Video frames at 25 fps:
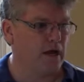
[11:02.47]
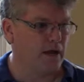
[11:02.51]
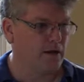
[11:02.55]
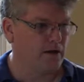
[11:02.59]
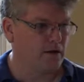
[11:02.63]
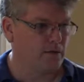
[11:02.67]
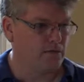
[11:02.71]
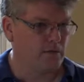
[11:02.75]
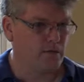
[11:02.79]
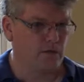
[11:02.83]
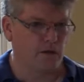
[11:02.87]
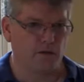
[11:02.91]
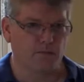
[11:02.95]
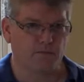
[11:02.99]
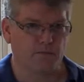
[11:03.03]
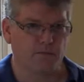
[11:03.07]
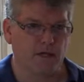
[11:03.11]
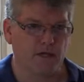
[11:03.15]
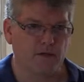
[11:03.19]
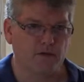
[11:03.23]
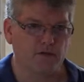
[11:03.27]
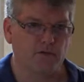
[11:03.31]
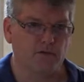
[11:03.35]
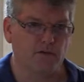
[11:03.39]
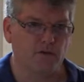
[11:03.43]
I don't think
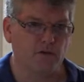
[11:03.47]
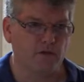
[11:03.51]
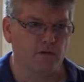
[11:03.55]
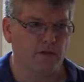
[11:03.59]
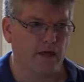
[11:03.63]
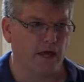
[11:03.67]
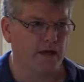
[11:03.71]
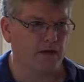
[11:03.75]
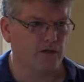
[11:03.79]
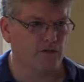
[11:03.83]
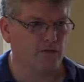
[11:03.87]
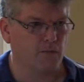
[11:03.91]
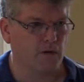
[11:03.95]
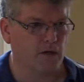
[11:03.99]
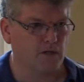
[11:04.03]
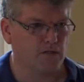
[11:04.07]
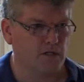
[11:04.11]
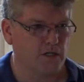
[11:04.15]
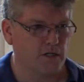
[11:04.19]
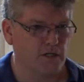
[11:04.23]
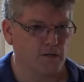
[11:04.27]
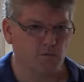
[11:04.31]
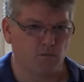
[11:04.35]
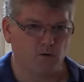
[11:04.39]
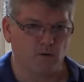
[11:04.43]
kids do that as
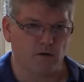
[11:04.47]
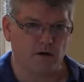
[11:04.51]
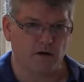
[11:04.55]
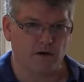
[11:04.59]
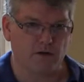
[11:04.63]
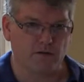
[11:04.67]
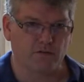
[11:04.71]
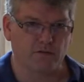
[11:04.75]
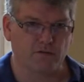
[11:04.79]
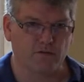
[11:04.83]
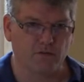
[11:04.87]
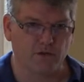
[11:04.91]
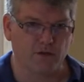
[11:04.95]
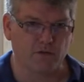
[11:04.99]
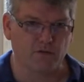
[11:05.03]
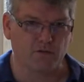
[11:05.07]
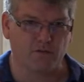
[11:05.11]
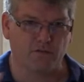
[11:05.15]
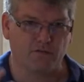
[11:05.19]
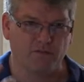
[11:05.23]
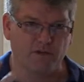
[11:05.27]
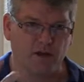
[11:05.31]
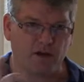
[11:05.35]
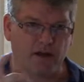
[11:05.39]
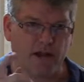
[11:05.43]
much anymore. It's it was
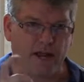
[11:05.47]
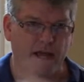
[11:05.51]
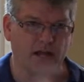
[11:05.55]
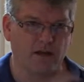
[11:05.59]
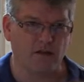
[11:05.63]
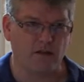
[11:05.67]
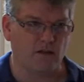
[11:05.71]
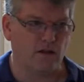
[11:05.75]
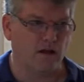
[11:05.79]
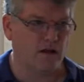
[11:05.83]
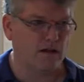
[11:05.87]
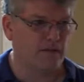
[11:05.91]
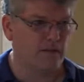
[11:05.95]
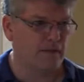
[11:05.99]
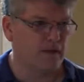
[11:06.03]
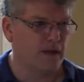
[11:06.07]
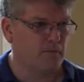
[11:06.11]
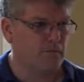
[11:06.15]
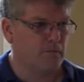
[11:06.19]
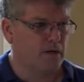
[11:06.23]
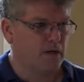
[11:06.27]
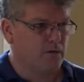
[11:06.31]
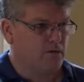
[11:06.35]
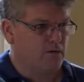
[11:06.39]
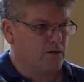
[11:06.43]
a very analog
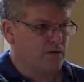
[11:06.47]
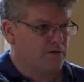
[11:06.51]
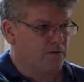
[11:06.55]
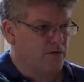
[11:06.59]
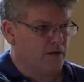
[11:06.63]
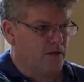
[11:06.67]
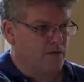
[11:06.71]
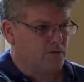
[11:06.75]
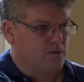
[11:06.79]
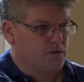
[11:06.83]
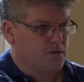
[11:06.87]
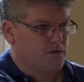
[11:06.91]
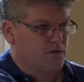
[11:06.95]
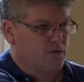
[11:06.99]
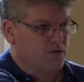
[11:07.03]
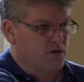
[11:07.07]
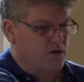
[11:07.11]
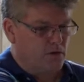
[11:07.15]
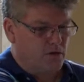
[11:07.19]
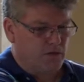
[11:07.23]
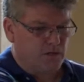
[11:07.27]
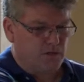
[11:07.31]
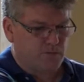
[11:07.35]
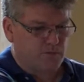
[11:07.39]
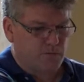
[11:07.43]
thing, but it was it was
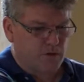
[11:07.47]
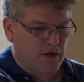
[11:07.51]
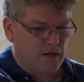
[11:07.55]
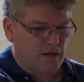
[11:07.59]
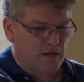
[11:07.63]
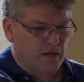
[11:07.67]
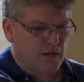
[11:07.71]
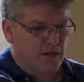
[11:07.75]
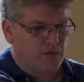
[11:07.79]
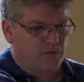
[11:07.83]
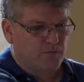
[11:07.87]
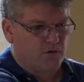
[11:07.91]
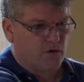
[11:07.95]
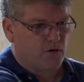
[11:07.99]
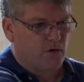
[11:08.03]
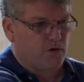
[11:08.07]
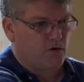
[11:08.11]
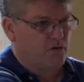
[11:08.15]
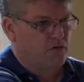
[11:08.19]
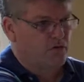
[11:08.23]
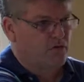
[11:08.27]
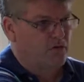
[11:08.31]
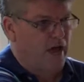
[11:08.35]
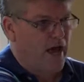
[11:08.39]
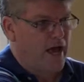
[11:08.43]
cootie spray. Like if a
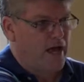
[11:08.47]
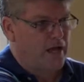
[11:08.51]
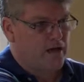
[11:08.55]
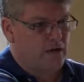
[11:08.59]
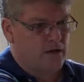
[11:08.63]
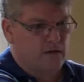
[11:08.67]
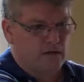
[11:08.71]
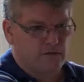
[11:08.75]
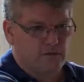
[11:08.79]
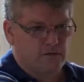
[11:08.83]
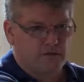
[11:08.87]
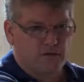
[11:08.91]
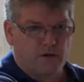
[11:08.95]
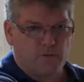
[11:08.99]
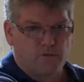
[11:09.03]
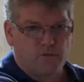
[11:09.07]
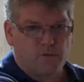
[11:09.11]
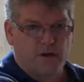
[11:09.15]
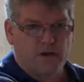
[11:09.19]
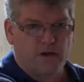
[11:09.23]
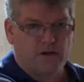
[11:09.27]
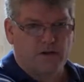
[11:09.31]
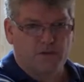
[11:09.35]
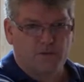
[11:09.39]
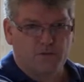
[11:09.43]
girl sat
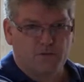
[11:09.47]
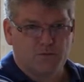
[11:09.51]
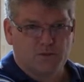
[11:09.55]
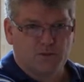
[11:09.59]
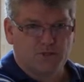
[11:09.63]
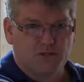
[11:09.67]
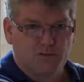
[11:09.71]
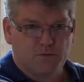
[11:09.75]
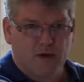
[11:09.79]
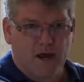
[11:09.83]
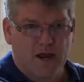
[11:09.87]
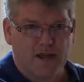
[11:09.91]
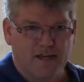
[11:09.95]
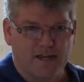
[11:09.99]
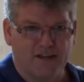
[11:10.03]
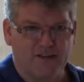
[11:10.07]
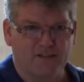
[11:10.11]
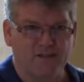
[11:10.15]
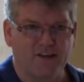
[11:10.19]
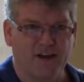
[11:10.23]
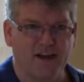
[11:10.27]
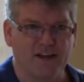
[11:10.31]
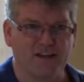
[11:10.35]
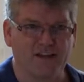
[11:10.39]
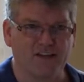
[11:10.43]
somewhere, you would spray
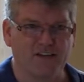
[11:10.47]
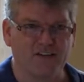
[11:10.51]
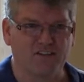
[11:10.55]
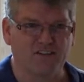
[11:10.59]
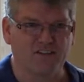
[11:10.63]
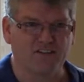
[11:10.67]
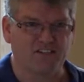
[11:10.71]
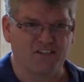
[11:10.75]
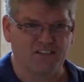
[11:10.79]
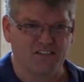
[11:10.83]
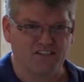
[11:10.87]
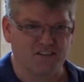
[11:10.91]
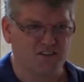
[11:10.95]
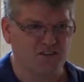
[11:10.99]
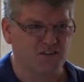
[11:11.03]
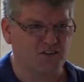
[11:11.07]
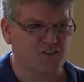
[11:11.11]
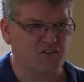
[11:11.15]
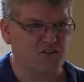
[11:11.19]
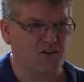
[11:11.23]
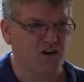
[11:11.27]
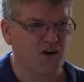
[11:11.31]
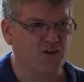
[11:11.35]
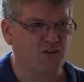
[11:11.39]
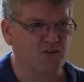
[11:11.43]
it, right? Because ew,
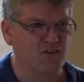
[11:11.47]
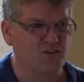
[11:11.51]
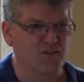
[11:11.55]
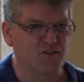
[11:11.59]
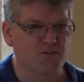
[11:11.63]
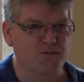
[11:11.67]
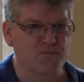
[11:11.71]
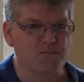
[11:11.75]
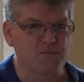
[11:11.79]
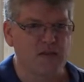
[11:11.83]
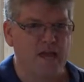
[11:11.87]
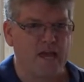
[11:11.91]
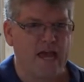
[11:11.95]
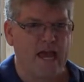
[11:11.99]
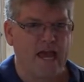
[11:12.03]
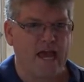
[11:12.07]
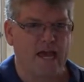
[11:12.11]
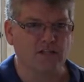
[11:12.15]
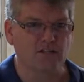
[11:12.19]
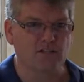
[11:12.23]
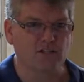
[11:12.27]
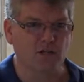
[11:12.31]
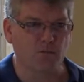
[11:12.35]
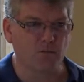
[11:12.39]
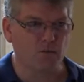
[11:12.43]
gross.
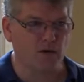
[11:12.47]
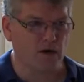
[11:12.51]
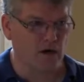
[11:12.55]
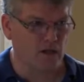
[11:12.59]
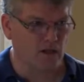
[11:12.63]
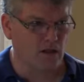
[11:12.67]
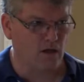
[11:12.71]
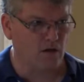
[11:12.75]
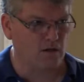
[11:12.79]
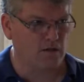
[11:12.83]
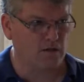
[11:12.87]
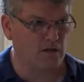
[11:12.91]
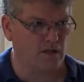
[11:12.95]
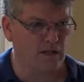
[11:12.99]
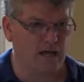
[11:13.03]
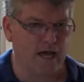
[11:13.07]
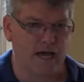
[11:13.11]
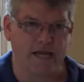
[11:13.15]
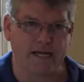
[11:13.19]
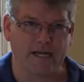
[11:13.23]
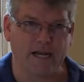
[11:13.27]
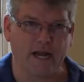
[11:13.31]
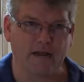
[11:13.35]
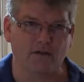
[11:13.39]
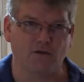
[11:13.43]
And somewhere along the
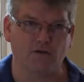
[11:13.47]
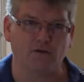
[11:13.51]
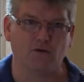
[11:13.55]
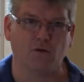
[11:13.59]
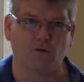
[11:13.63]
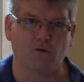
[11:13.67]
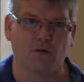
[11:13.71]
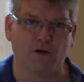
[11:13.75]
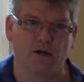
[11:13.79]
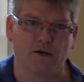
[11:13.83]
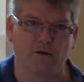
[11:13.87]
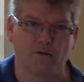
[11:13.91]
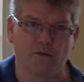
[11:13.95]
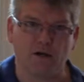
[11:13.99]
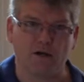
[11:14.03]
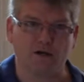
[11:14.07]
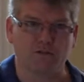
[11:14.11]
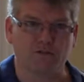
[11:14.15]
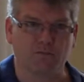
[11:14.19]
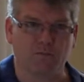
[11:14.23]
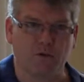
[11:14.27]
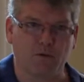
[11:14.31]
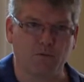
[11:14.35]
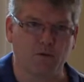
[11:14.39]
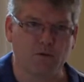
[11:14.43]
line, I don't know where it
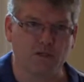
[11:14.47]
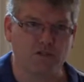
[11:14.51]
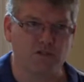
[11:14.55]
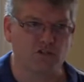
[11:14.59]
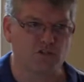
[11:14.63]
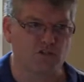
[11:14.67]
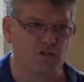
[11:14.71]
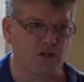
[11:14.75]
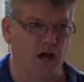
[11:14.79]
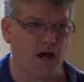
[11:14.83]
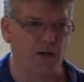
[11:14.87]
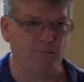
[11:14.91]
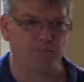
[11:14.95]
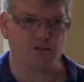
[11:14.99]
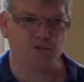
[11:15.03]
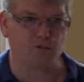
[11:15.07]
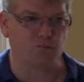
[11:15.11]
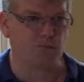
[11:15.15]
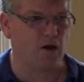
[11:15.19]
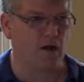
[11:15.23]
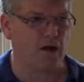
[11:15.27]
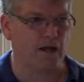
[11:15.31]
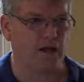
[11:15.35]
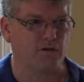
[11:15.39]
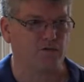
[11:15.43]
was, but we stopped
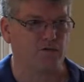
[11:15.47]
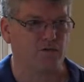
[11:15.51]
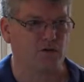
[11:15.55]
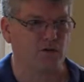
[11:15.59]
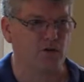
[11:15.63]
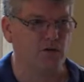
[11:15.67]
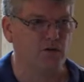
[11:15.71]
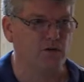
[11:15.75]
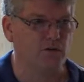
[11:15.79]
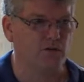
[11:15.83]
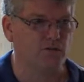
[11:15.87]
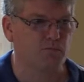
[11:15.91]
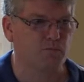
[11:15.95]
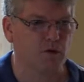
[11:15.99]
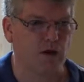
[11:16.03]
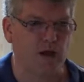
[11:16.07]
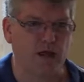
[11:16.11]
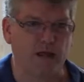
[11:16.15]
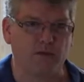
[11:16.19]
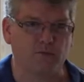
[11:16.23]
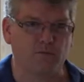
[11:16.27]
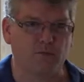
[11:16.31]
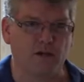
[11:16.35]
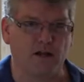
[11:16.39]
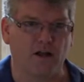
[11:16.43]
spraying for cootie
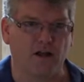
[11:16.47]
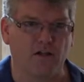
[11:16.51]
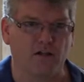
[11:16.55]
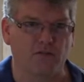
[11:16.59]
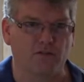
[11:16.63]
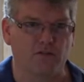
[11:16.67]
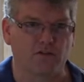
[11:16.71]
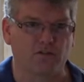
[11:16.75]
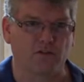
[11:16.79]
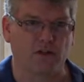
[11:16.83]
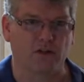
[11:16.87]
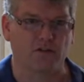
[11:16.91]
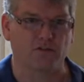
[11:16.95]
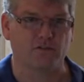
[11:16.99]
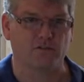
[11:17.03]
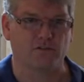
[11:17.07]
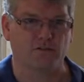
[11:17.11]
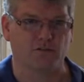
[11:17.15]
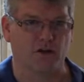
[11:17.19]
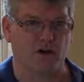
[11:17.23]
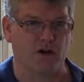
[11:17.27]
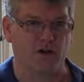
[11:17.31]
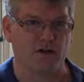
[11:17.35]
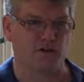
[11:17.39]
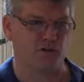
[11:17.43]
spray, and we all of a sudden
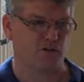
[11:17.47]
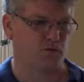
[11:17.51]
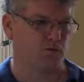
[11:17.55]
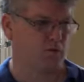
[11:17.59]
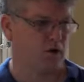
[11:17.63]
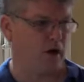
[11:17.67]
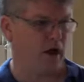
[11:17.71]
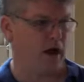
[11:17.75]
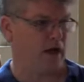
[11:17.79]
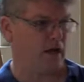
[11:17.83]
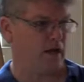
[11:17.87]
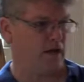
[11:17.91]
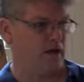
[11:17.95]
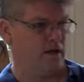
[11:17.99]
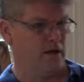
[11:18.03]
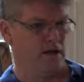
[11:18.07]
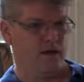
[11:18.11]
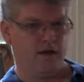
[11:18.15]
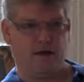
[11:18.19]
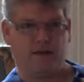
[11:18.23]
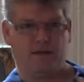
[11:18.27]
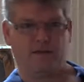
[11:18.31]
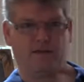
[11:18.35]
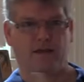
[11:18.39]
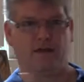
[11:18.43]
started spraying
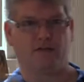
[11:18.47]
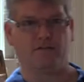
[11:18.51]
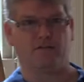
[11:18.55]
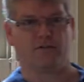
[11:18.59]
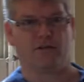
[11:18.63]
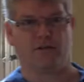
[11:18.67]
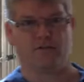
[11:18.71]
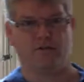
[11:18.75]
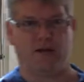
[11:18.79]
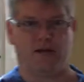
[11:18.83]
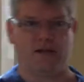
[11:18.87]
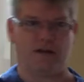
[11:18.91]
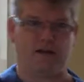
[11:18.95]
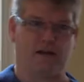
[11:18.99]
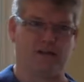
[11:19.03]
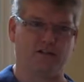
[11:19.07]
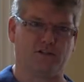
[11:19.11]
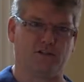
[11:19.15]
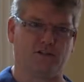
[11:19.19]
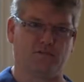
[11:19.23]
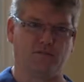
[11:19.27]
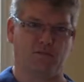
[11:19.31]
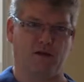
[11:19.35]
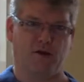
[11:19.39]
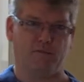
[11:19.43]
things that made
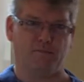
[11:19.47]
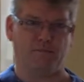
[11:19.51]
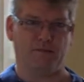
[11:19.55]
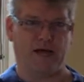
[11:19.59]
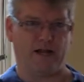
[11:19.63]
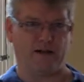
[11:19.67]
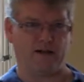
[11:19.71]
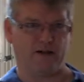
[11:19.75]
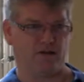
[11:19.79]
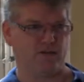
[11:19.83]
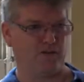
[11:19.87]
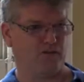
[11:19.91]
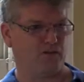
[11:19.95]
us smell better.